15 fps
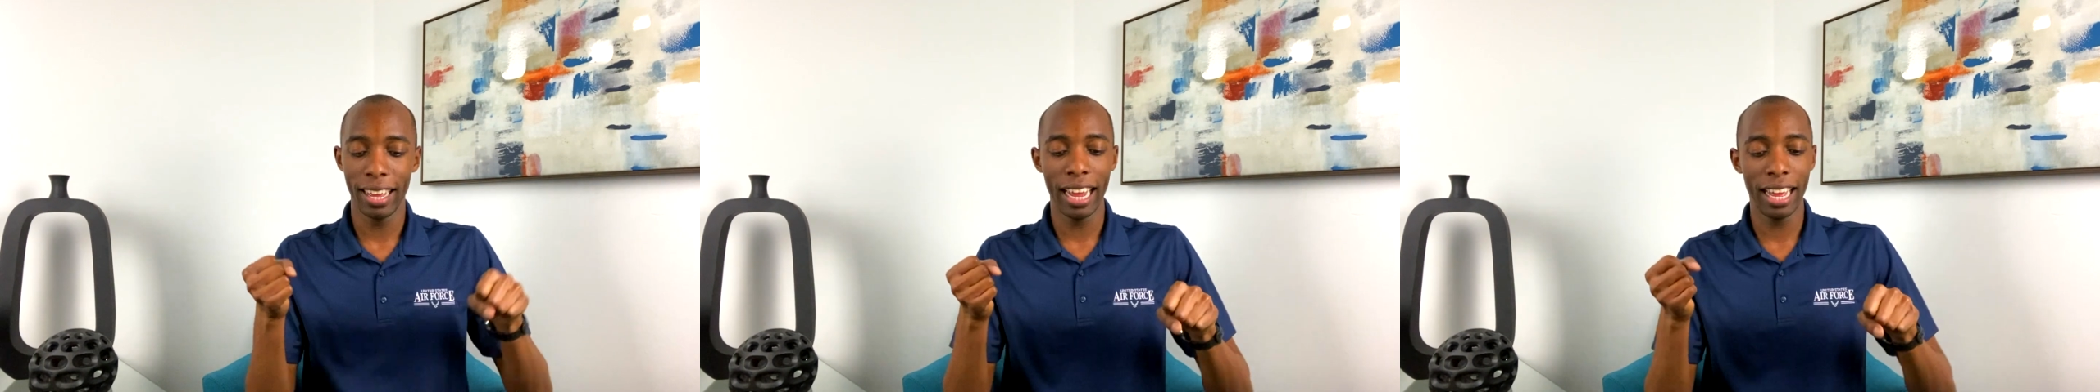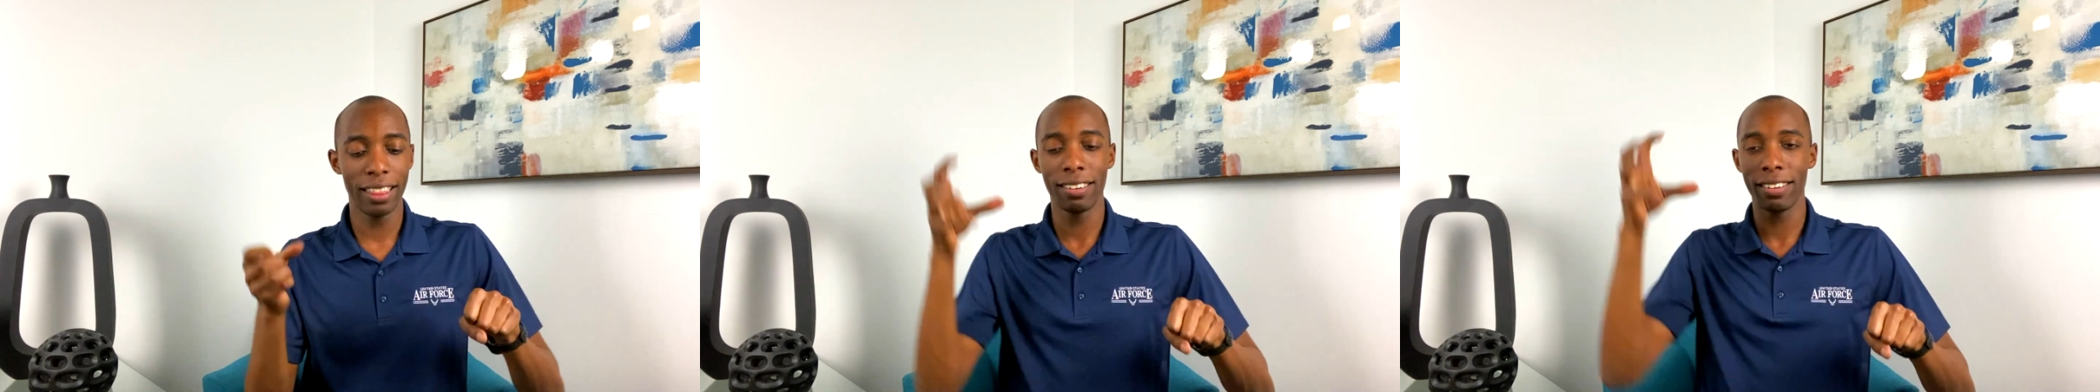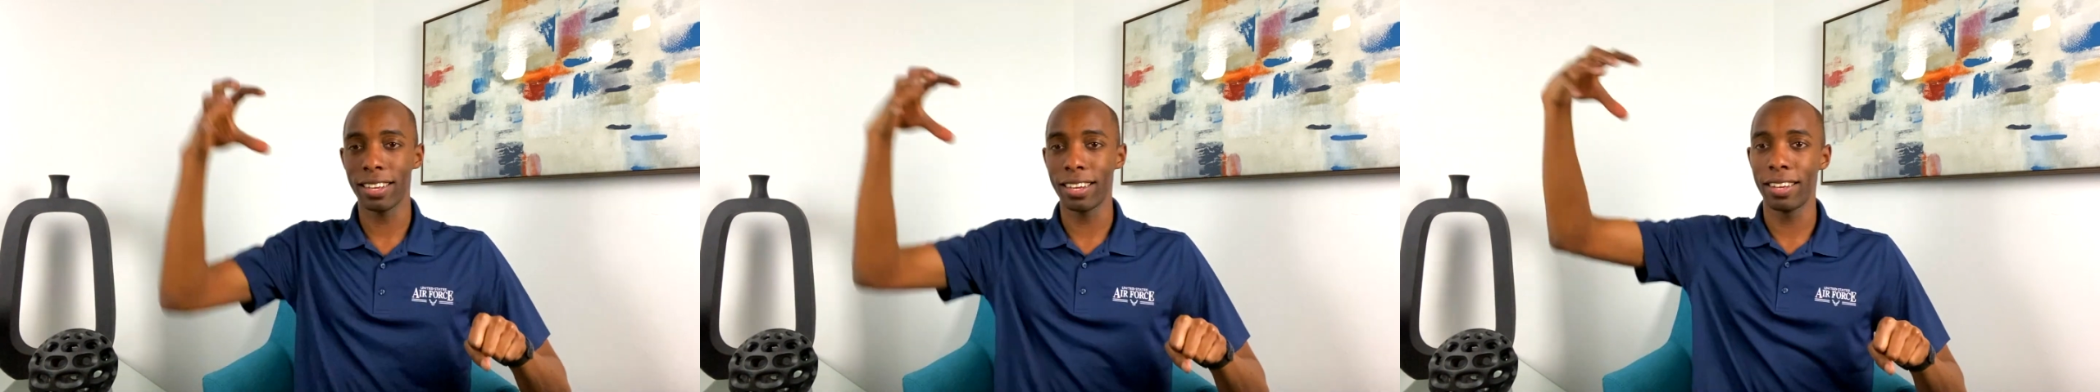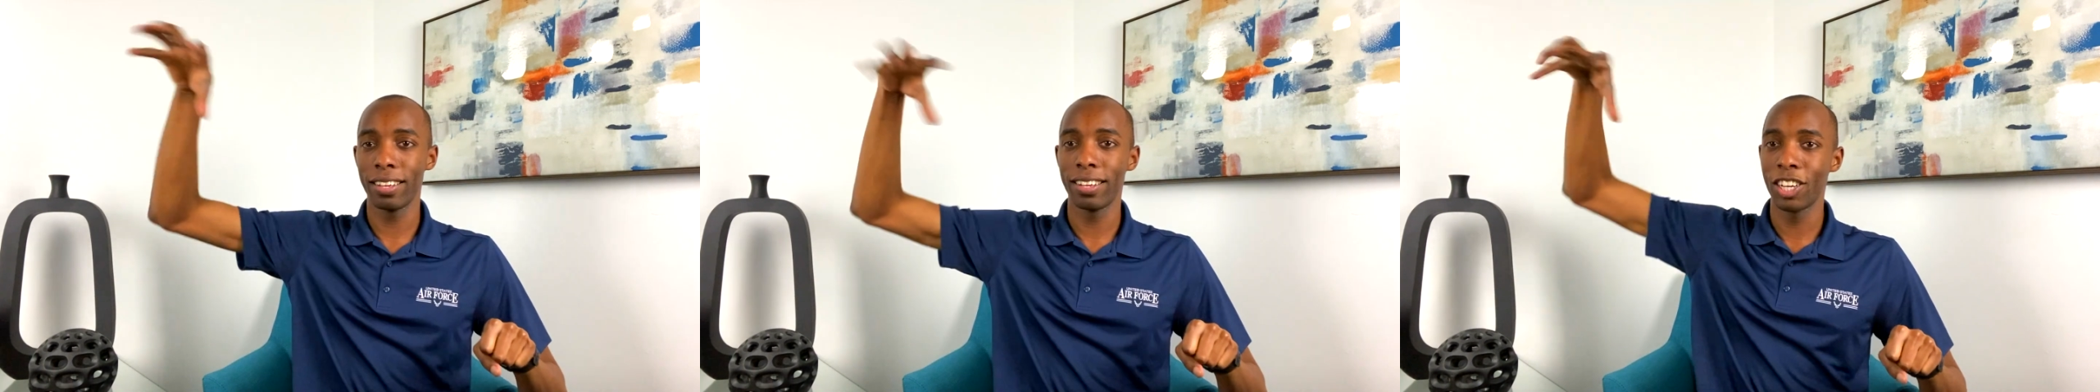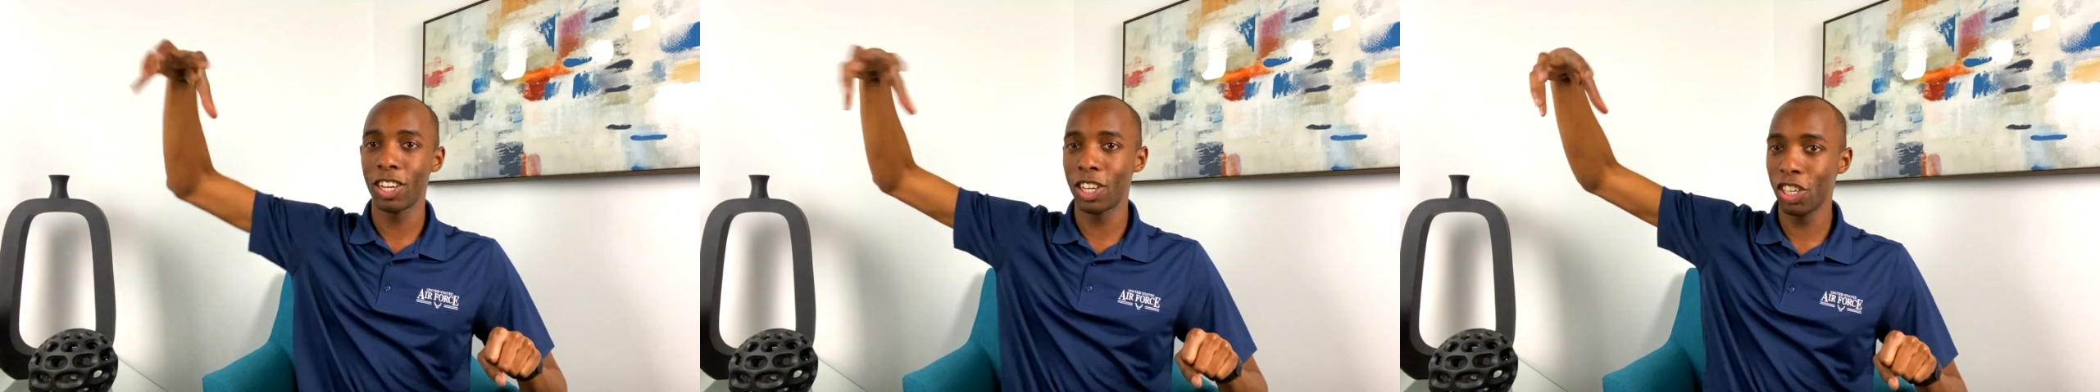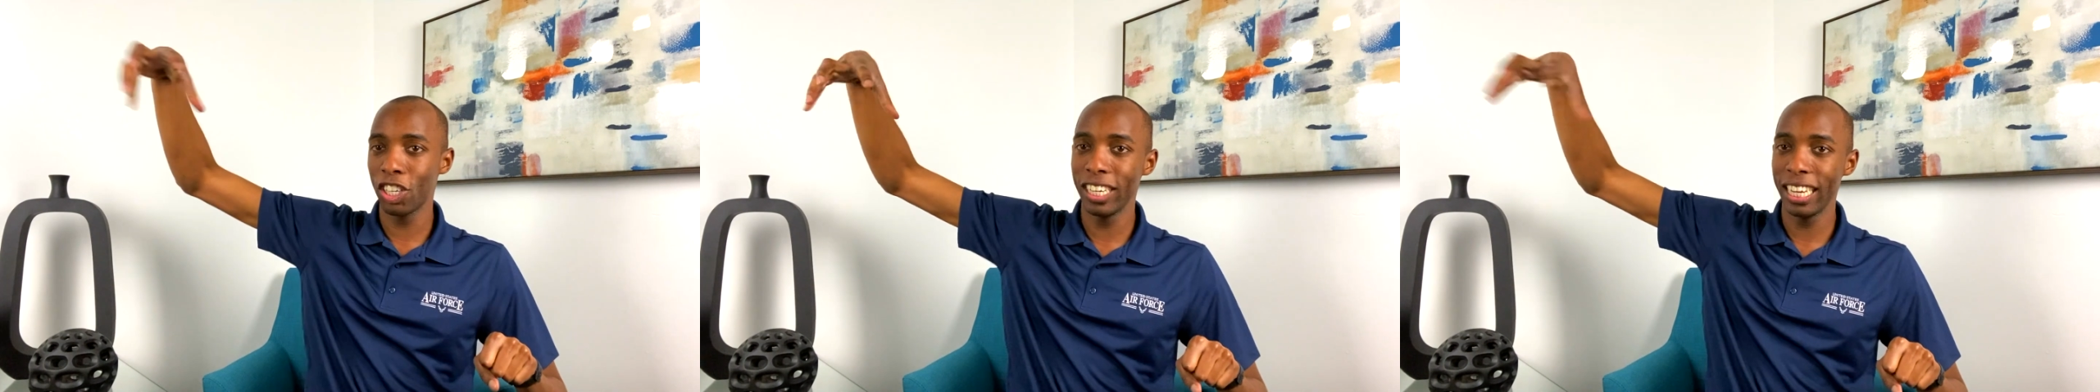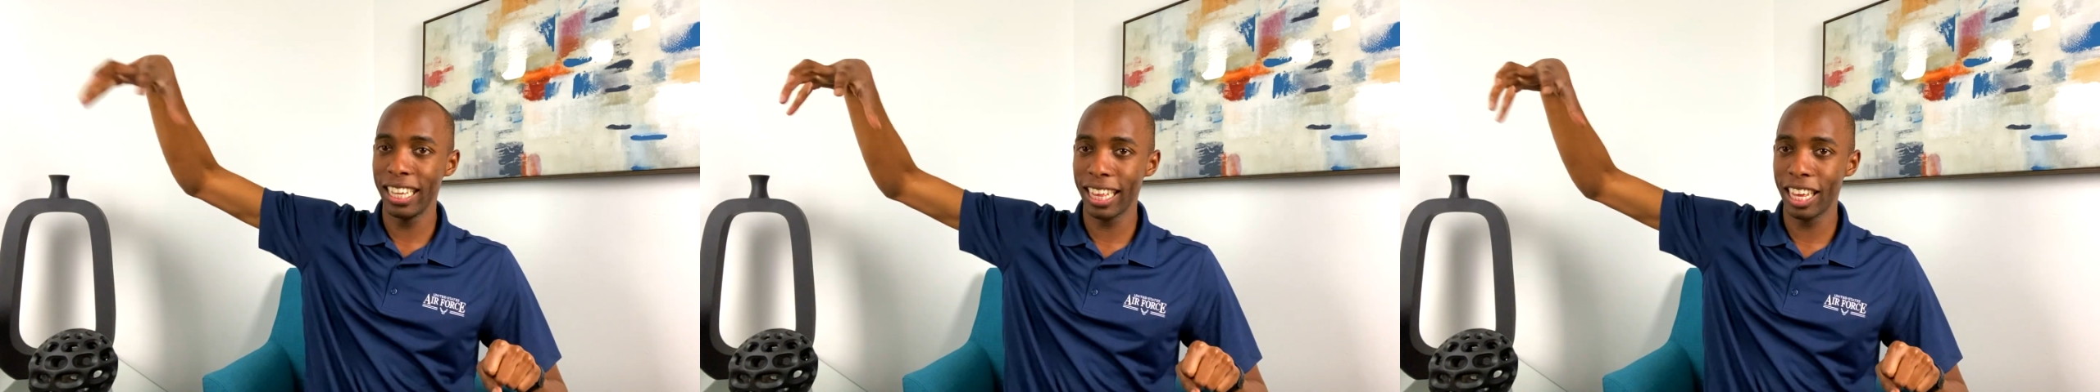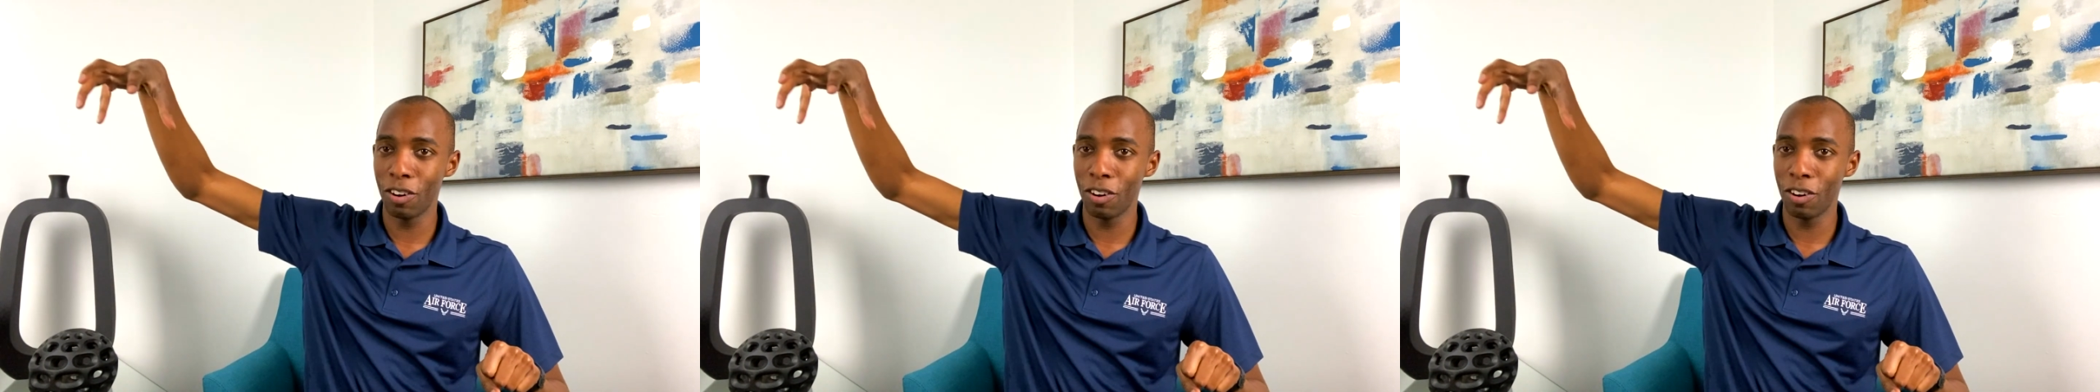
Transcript: and there's like a cushiony thing